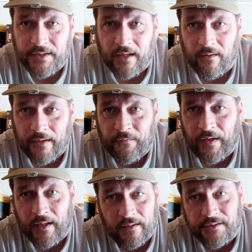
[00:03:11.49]
JLA
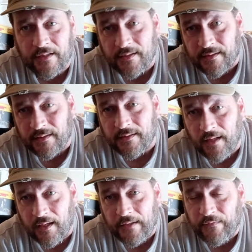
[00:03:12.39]
fan, Justice
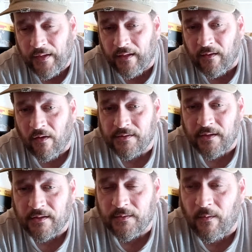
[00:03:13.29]
Society fan,
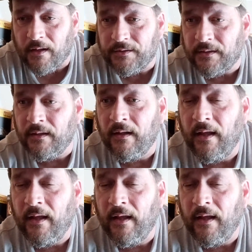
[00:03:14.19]
All-Star Squadron,